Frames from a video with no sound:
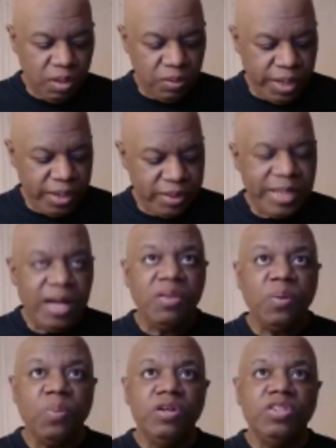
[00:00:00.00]
Okay, now
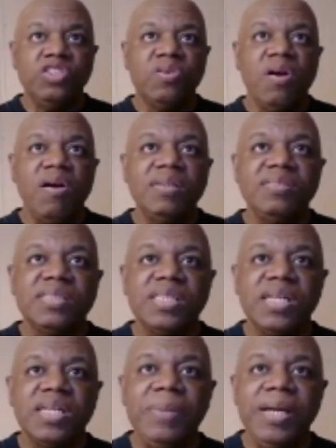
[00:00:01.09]
the word dross
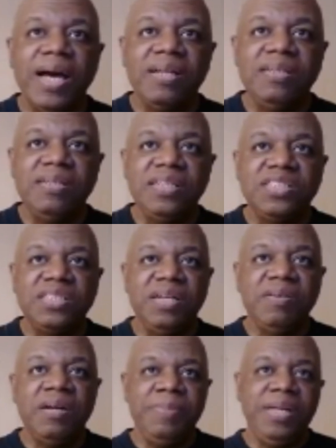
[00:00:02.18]
coming out of the
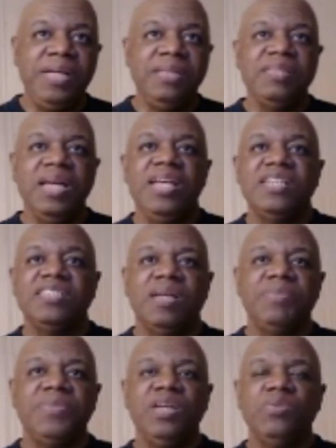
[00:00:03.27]
dictionary means
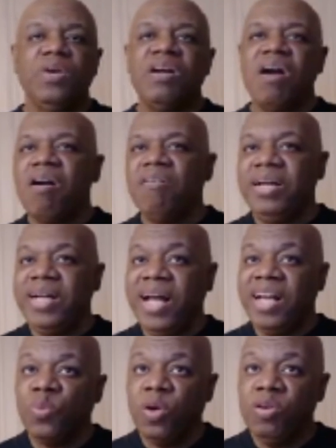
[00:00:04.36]
something regarded
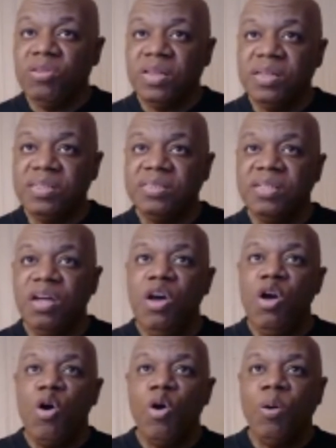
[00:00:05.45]
as worthless
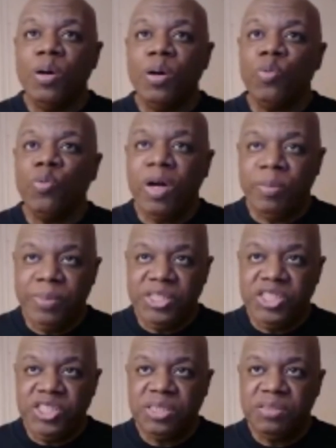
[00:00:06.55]
or
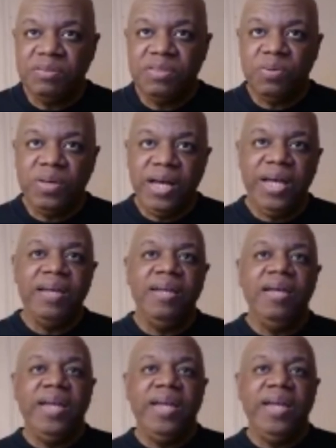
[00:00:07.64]
rubbish. Okay?